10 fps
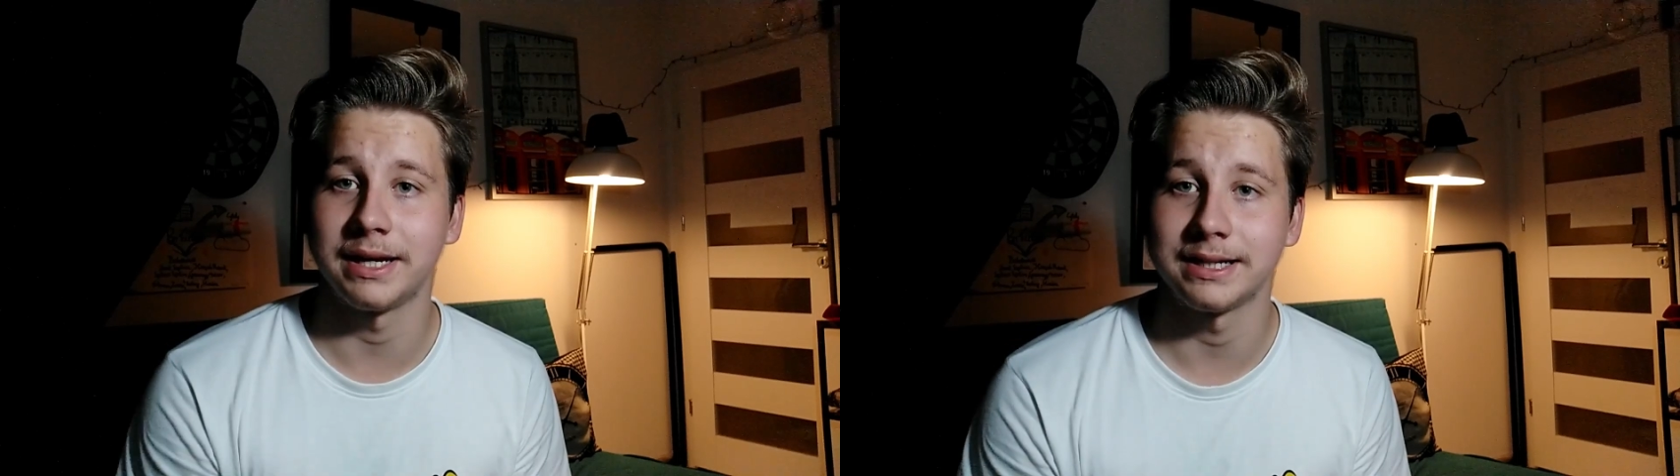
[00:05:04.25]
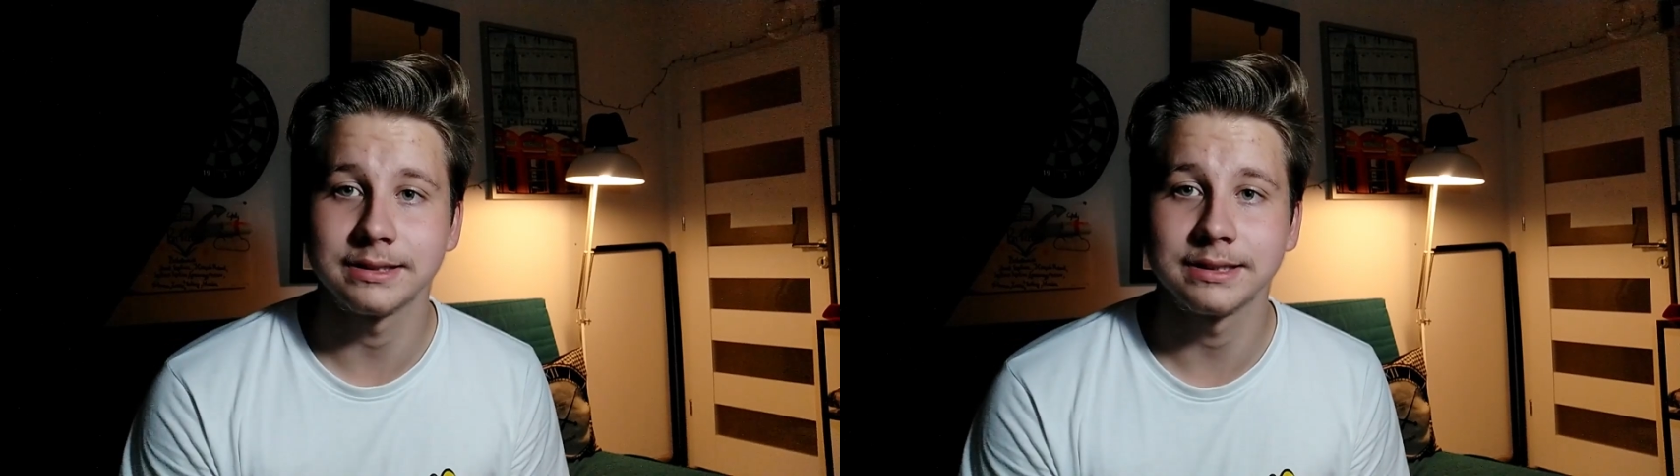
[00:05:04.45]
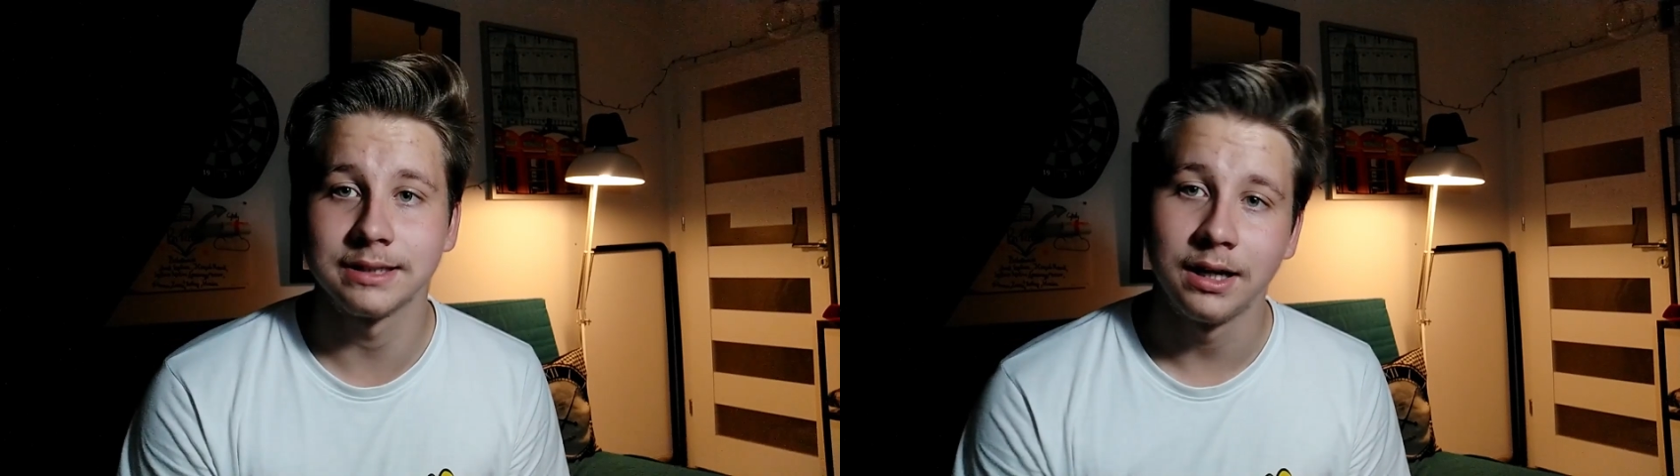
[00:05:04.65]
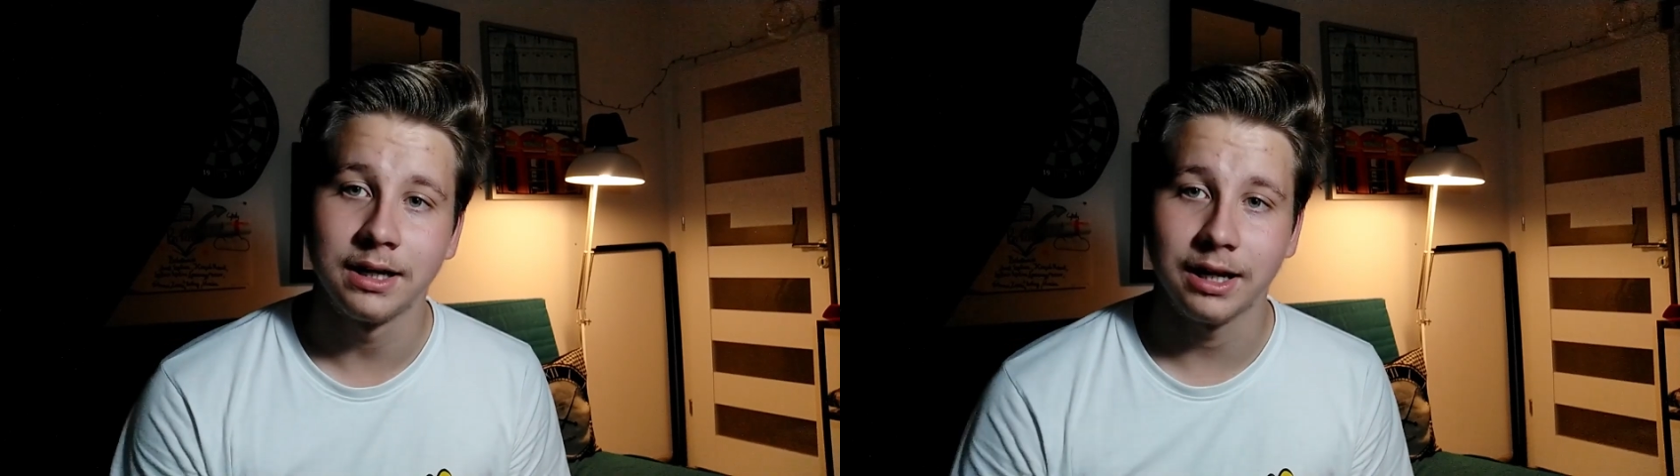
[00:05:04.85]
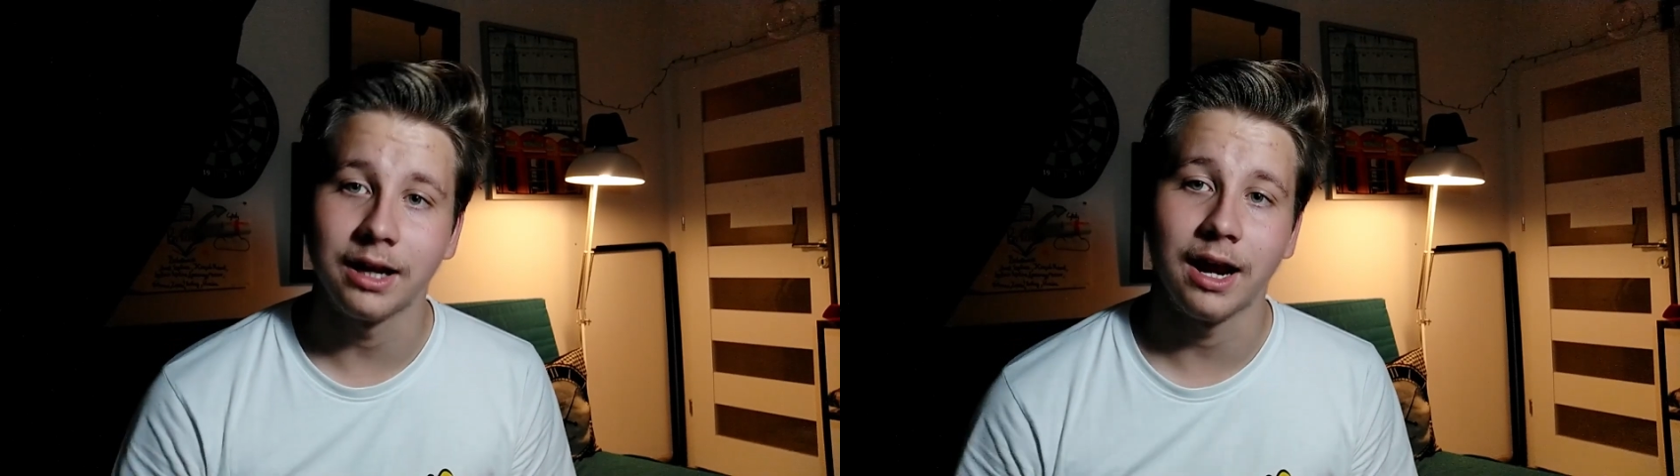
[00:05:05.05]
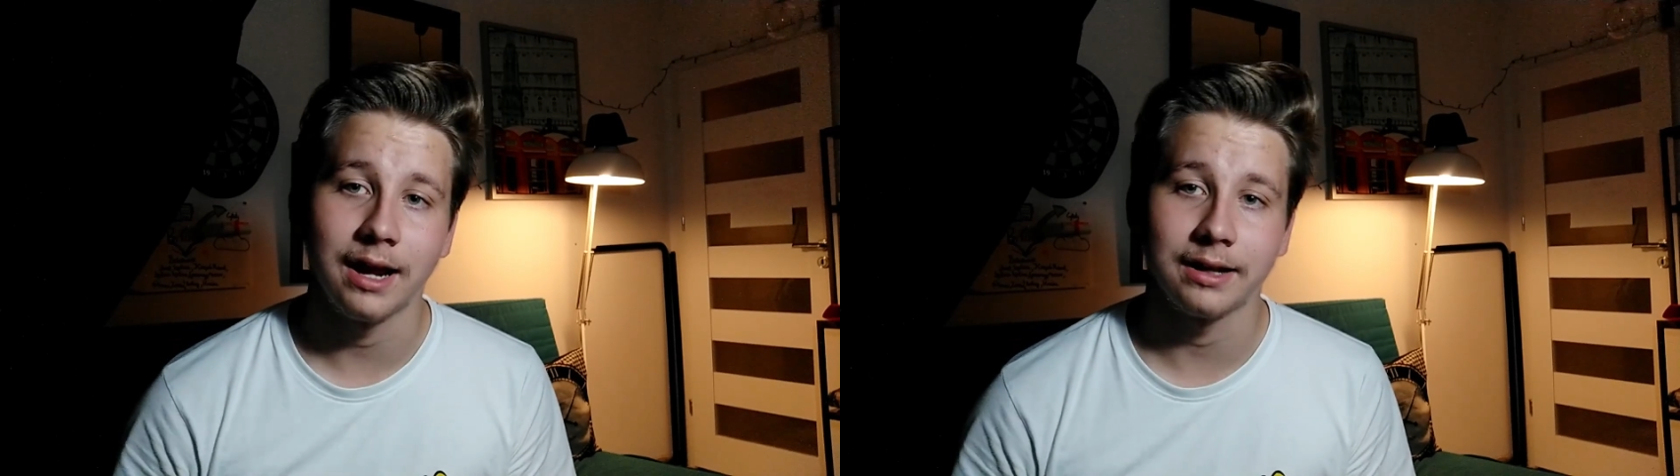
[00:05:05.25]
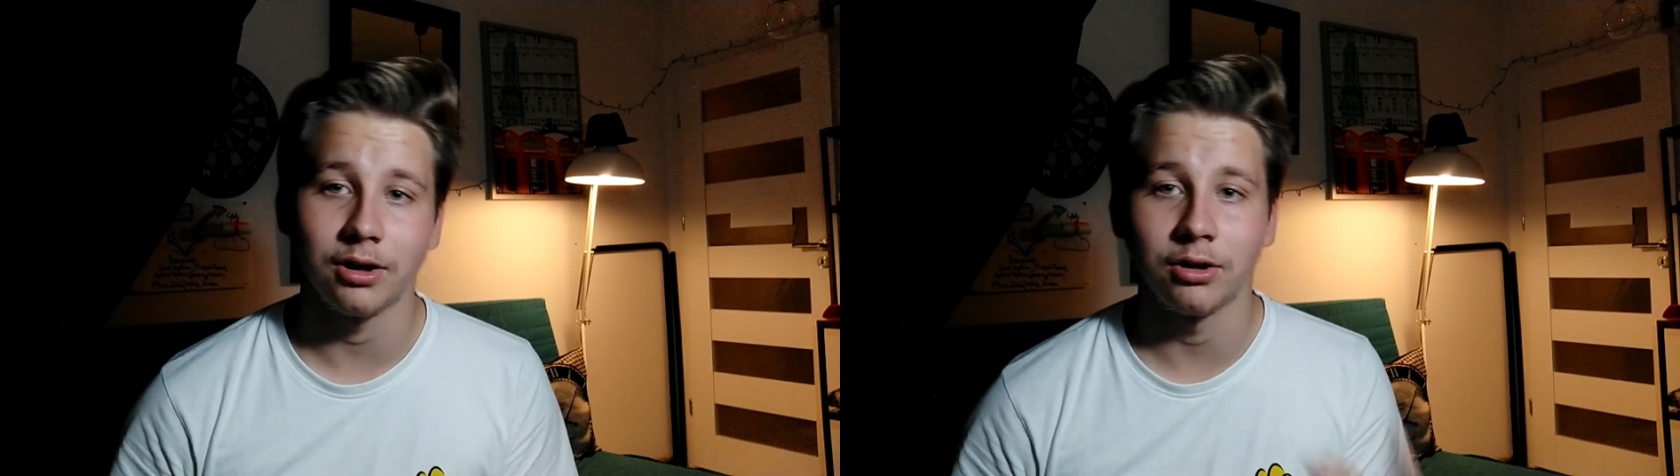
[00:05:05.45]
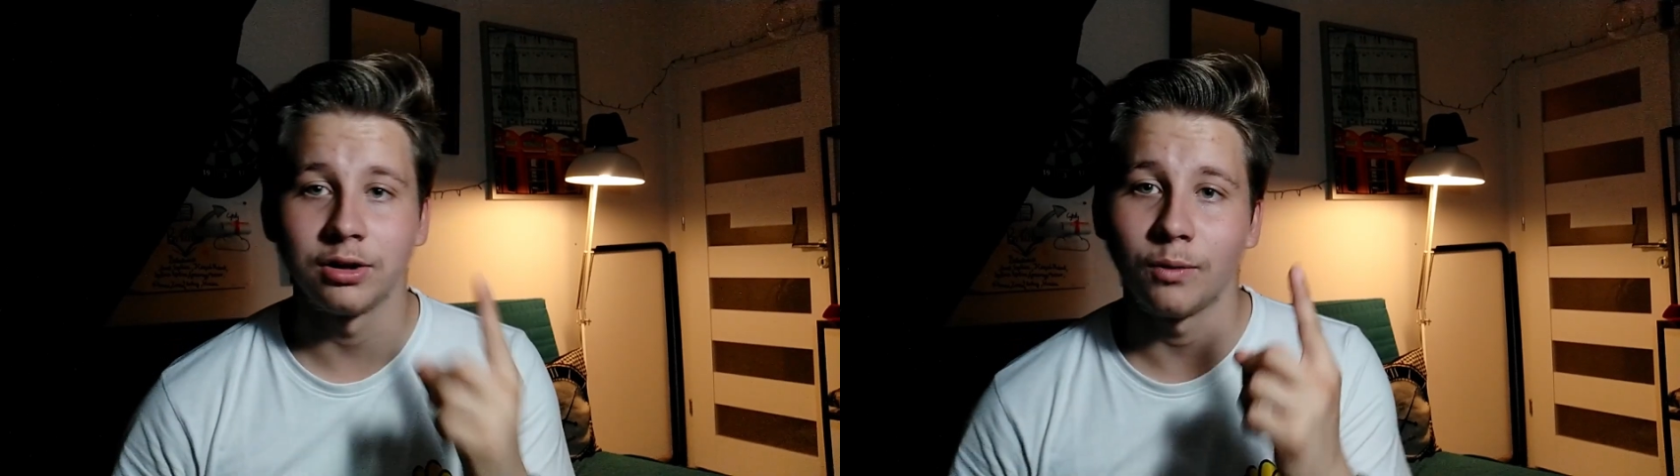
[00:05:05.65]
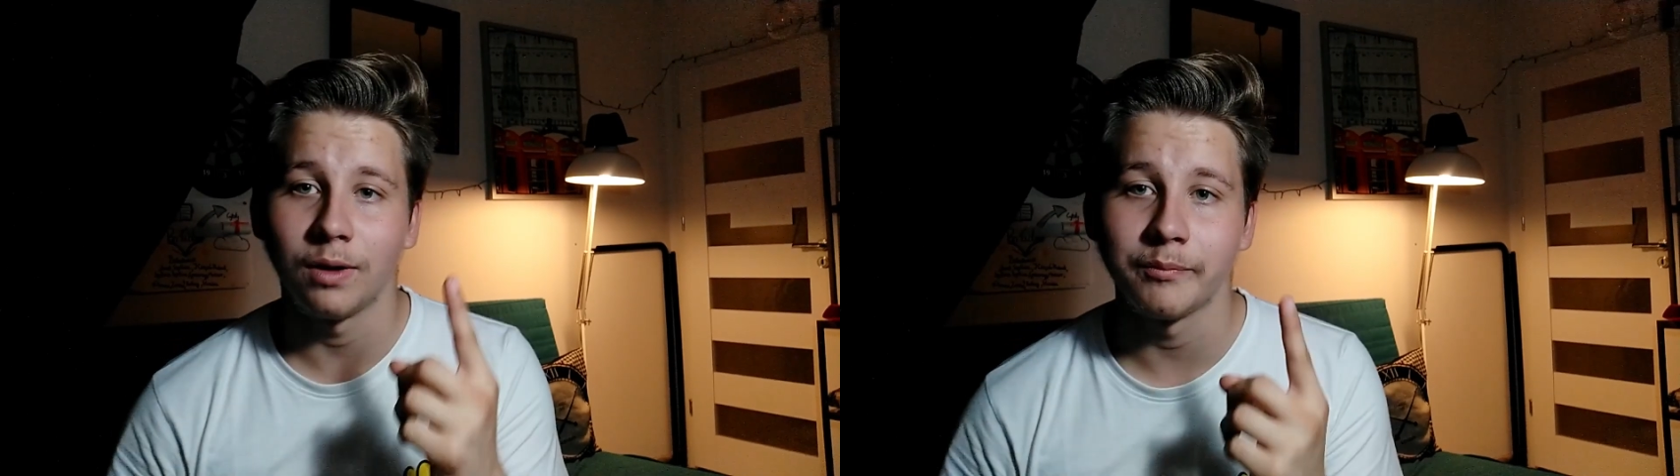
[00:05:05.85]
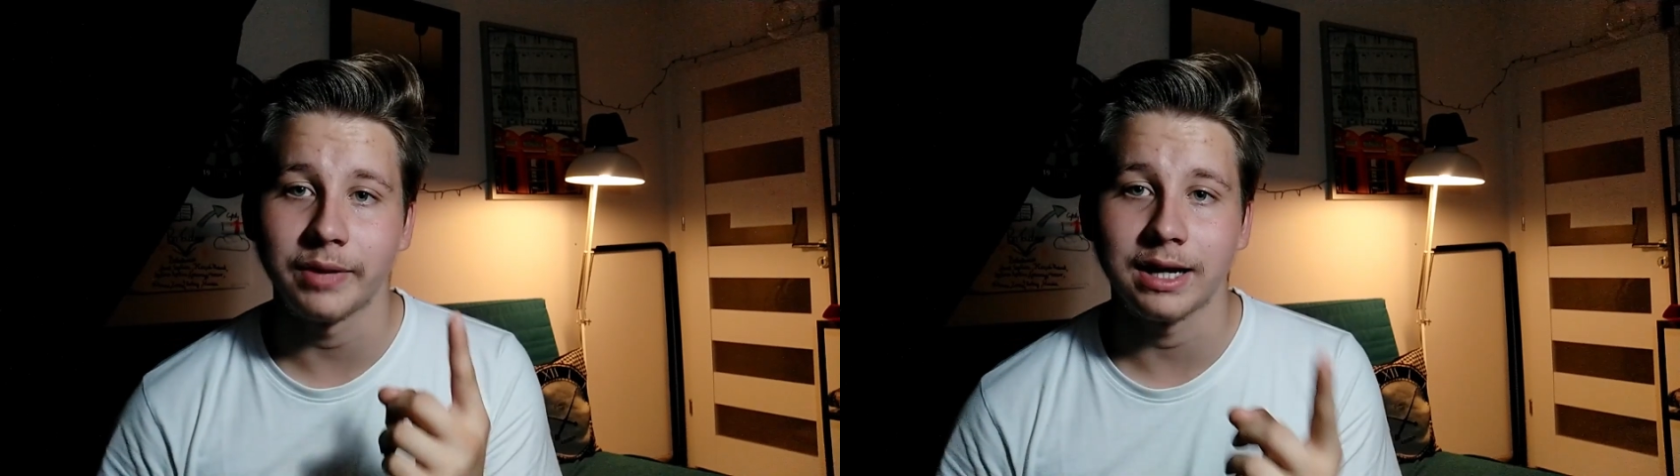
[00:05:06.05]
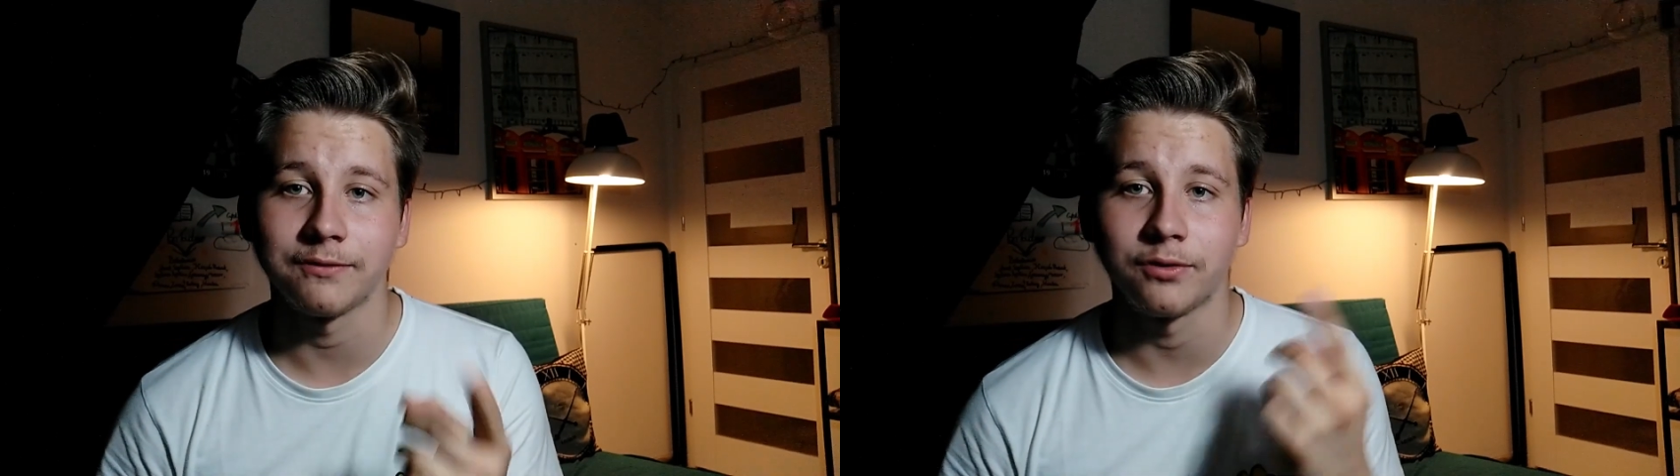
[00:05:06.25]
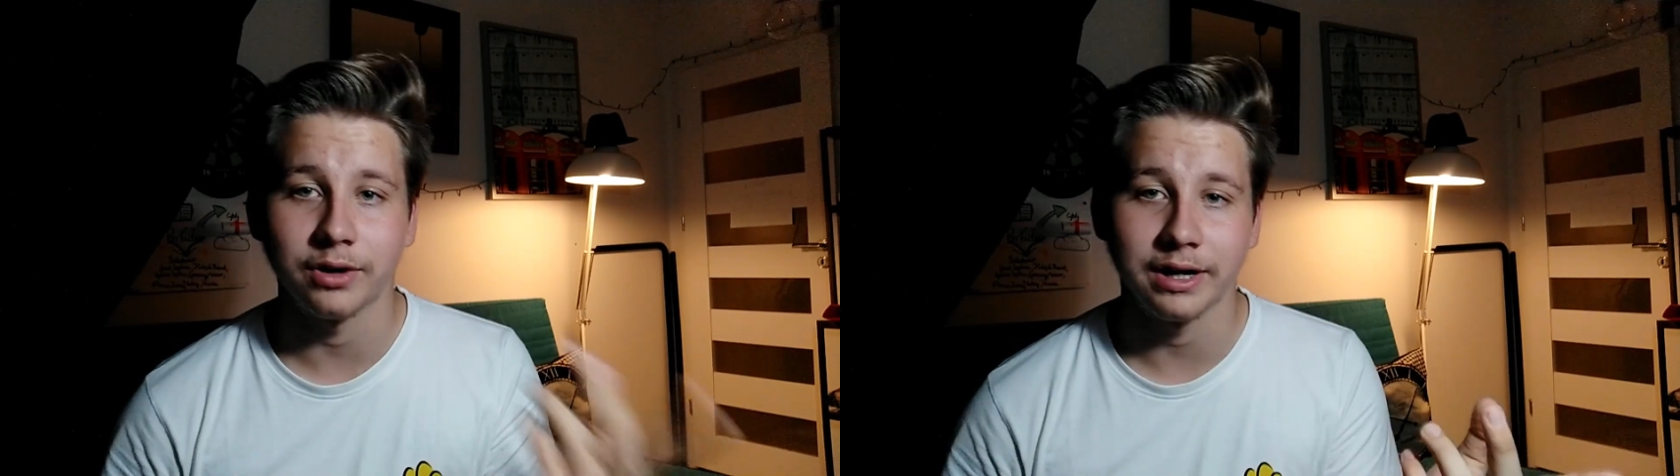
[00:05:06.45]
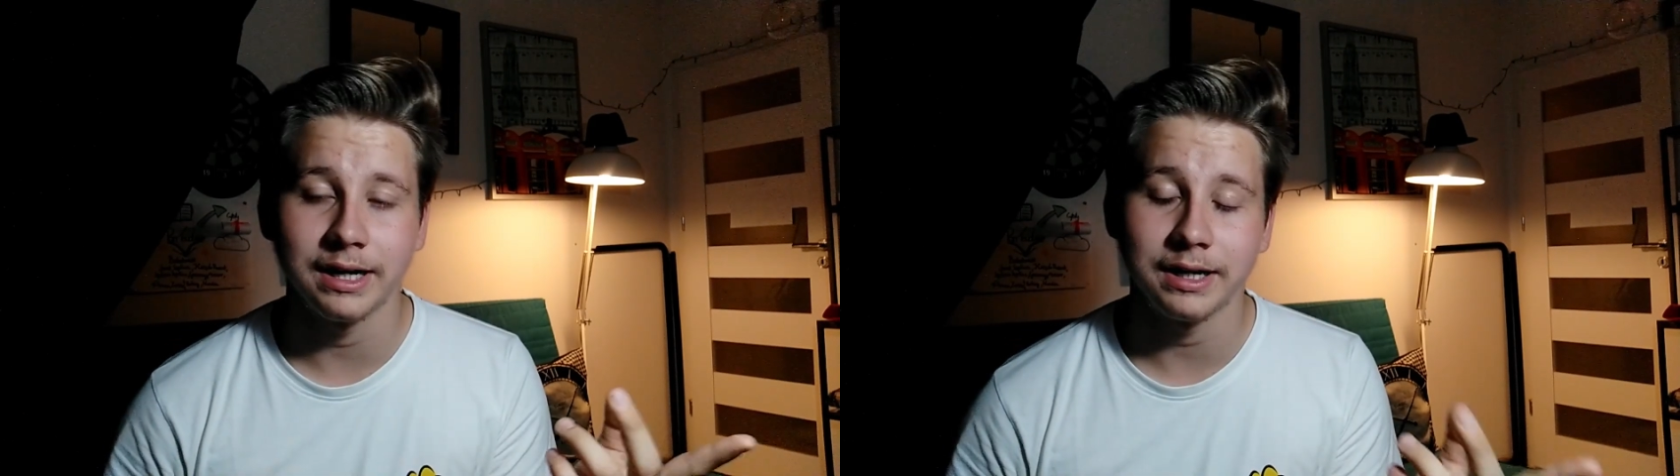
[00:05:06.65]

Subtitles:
pens. He had only one pen for